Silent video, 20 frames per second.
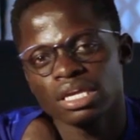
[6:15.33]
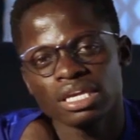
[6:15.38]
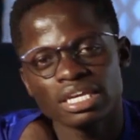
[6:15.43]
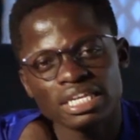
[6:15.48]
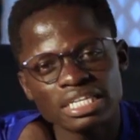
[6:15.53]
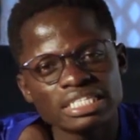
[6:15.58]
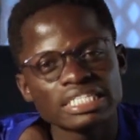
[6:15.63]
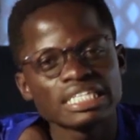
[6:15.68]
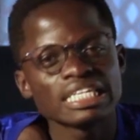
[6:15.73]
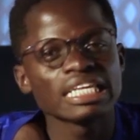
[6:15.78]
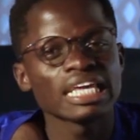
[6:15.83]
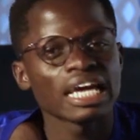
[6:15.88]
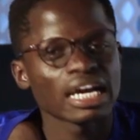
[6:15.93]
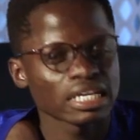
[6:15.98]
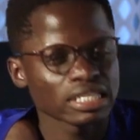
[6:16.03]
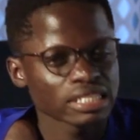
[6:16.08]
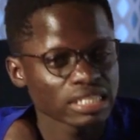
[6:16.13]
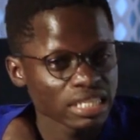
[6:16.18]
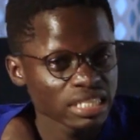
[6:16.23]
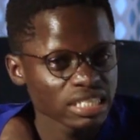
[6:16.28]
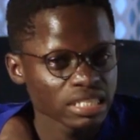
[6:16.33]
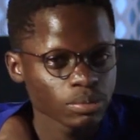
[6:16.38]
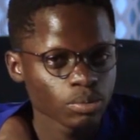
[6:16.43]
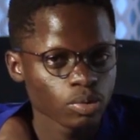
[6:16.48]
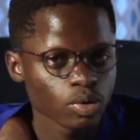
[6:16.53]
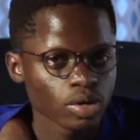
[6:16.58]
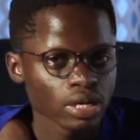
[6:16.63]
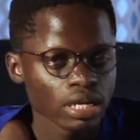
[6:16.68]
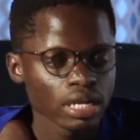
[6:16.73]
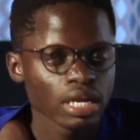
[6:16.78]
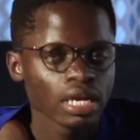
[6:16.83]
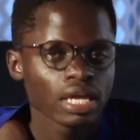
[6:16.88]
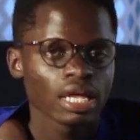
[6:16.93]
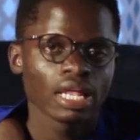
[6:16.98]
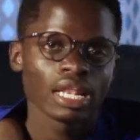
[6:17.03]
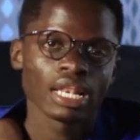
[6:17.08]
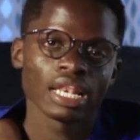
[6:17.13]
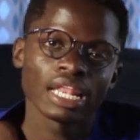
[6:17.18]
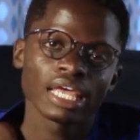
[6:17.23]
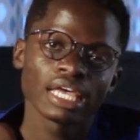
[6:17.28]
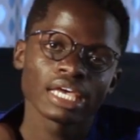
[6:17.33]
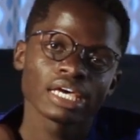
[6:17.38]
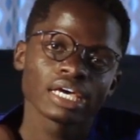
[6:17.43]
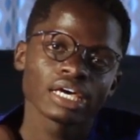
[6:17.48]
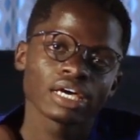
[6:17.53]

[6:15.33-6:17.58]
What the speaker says: easily accessible. Like